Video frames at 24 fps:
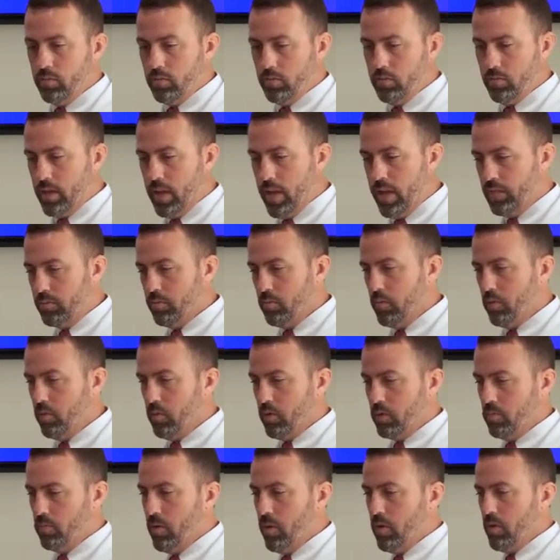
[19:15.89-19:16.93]
plasma
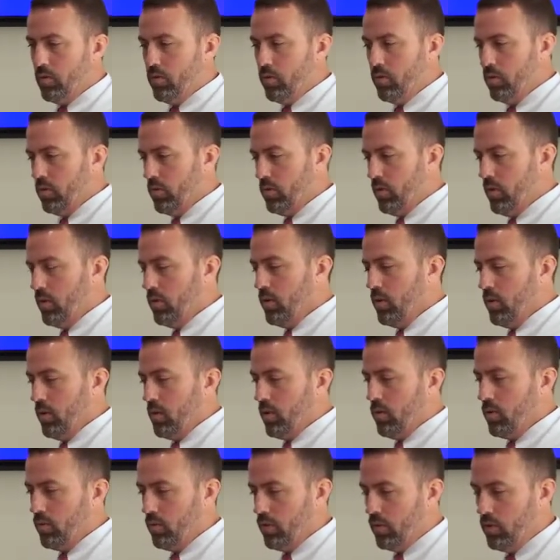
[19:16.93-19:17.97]
works better than
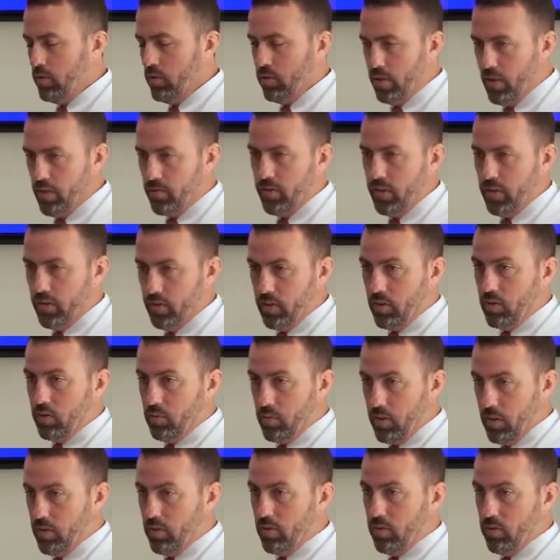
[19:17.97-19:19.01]
this stuff gets
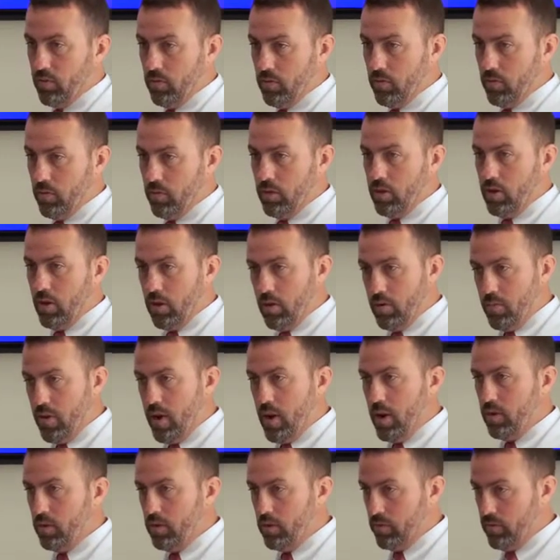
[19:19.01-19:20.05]
expensive. You want to talk
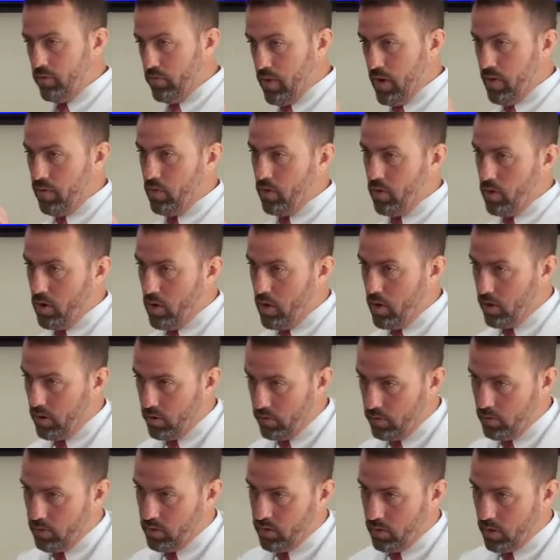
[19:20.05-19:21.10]
about
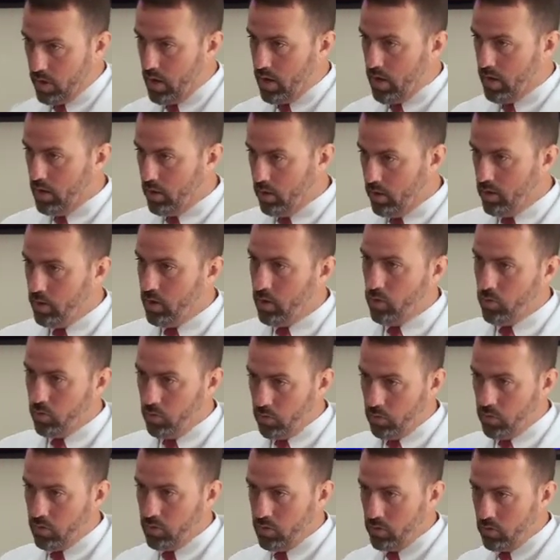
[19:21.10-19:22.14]
$500? Okay, go
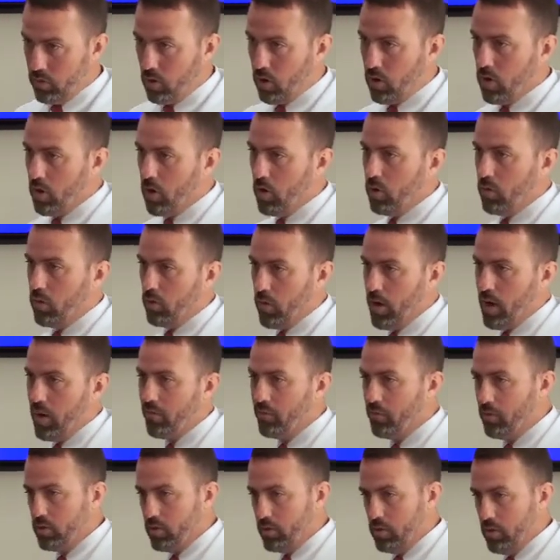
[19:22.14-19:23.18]
start calling
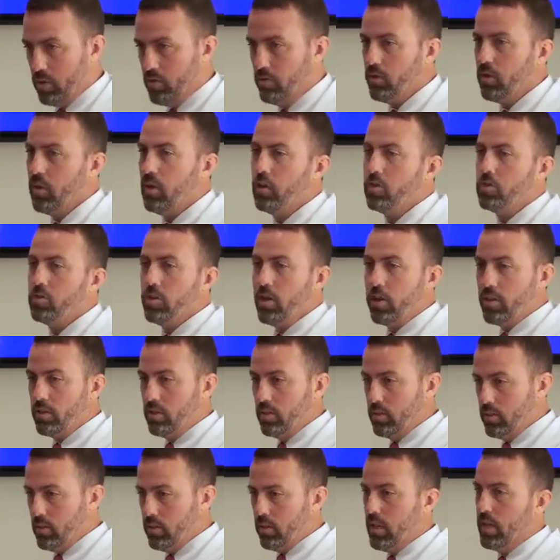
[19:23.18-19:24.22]
around for stem cell
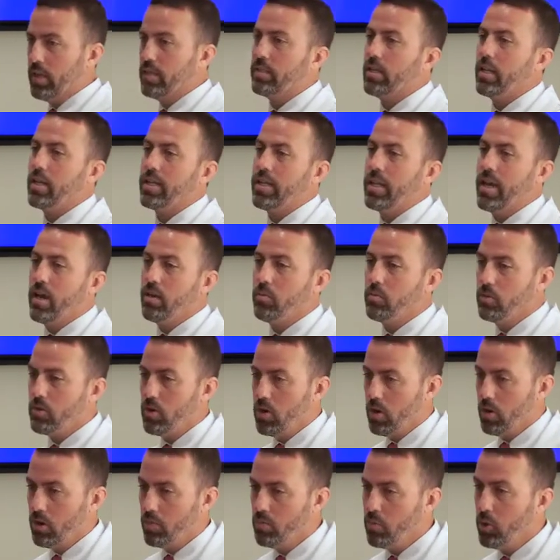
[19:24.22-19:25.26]
injections and things like that. We're
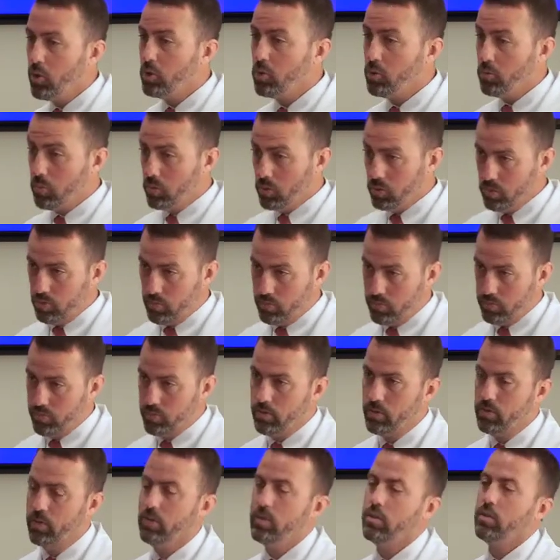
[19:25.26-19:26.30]
talking multiples of
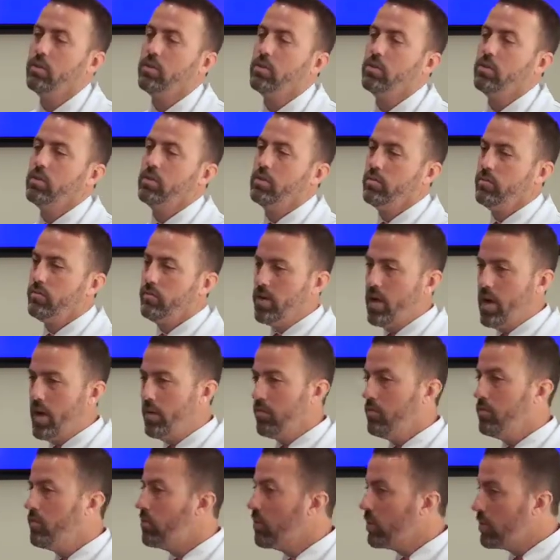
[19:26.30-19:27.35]

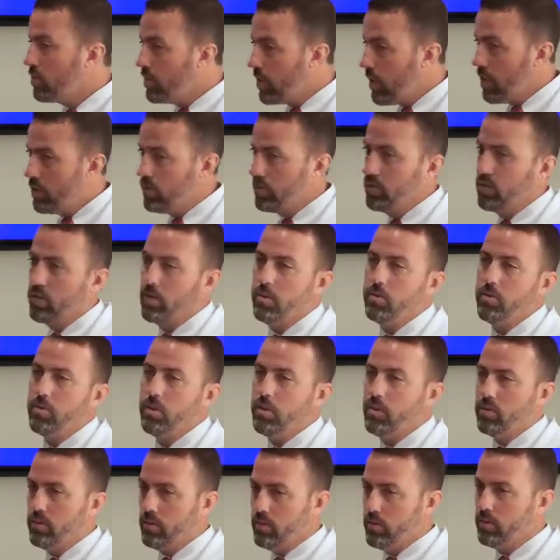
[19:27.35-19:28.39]
5,000, 6,000. I
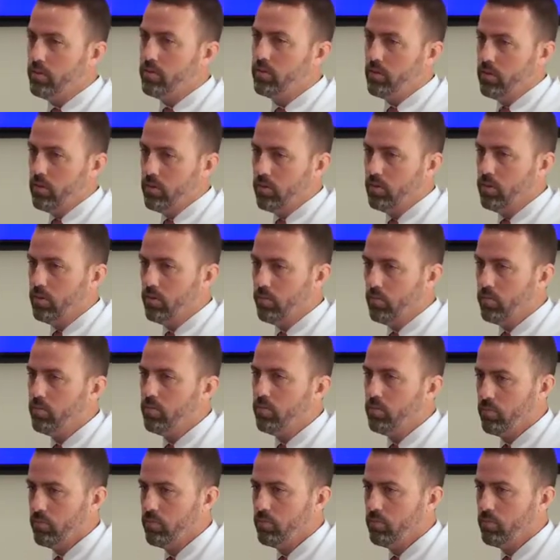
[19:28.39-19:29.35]
mean, there's some,